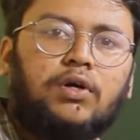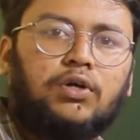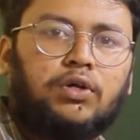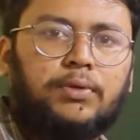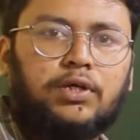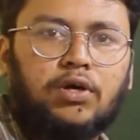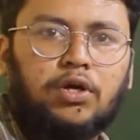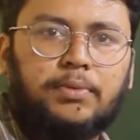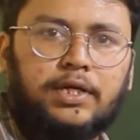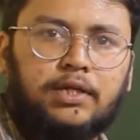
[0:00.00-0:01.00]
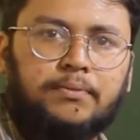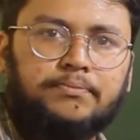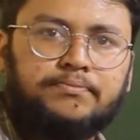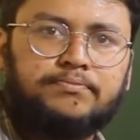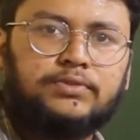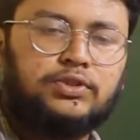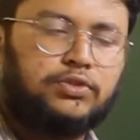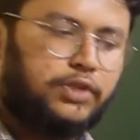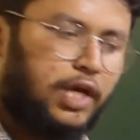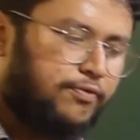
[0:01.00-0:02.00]
atomic orbital.
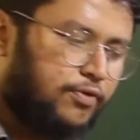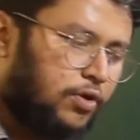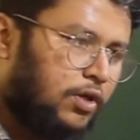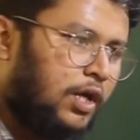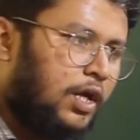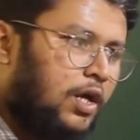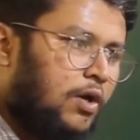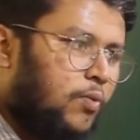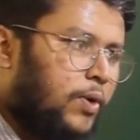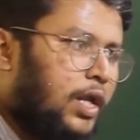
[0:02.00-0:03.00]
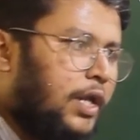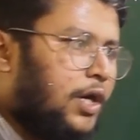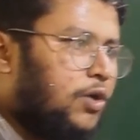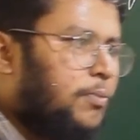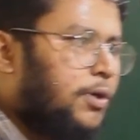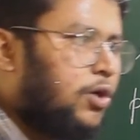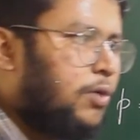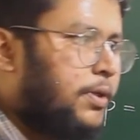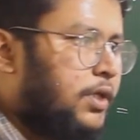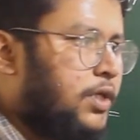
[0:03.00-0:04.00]
So therefore, while an atomic
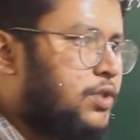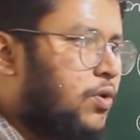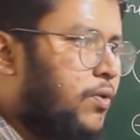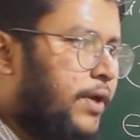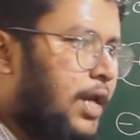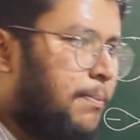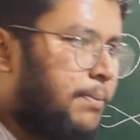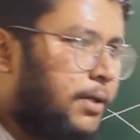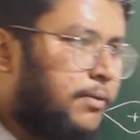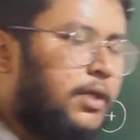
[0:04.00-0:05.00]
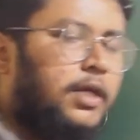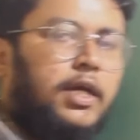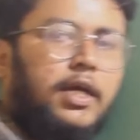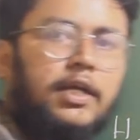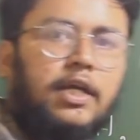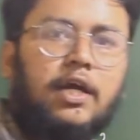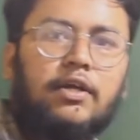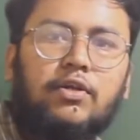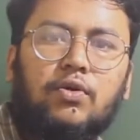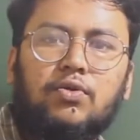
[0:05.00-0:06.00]
orbital is overlapping, it
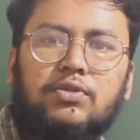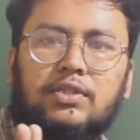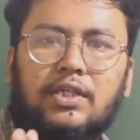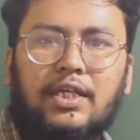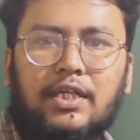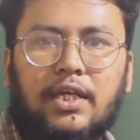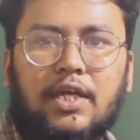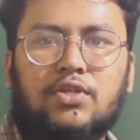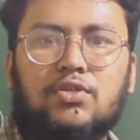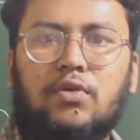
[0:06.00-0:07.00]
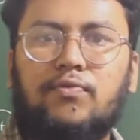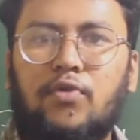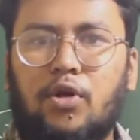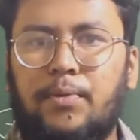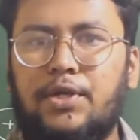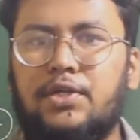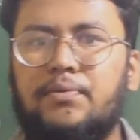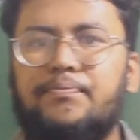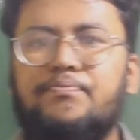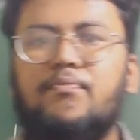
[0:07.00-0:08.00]
undergoes 3 cases of
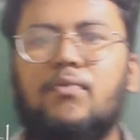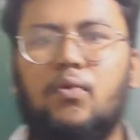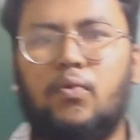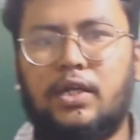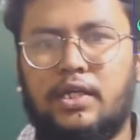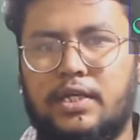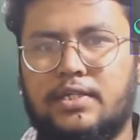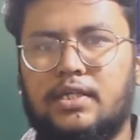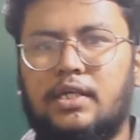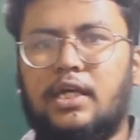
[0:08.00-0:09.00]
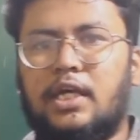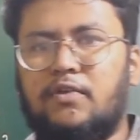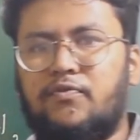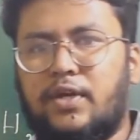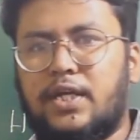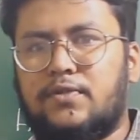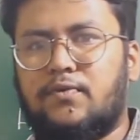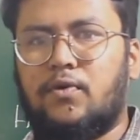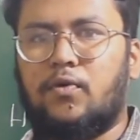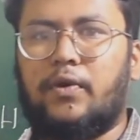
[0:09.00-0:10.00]
formation. One is in phase
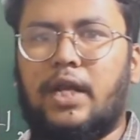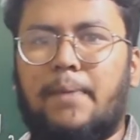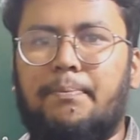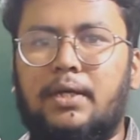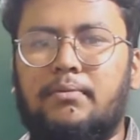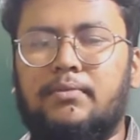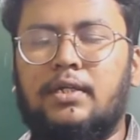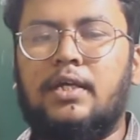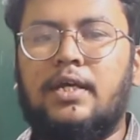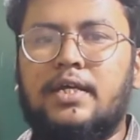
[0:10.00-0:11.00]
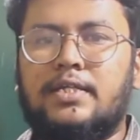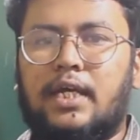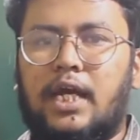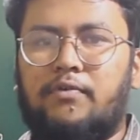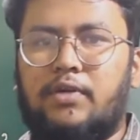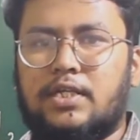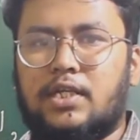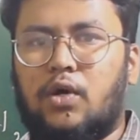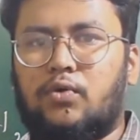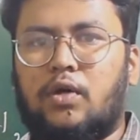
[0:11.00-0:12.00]
overlapping, second one is
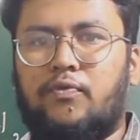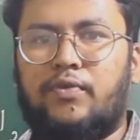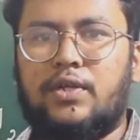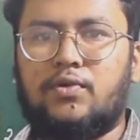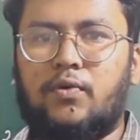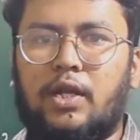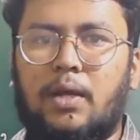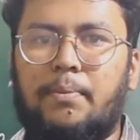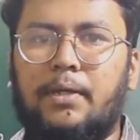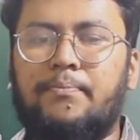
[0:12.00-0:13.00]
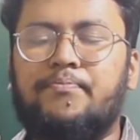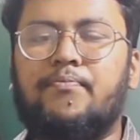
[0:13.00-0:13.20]
out of phase overlapping,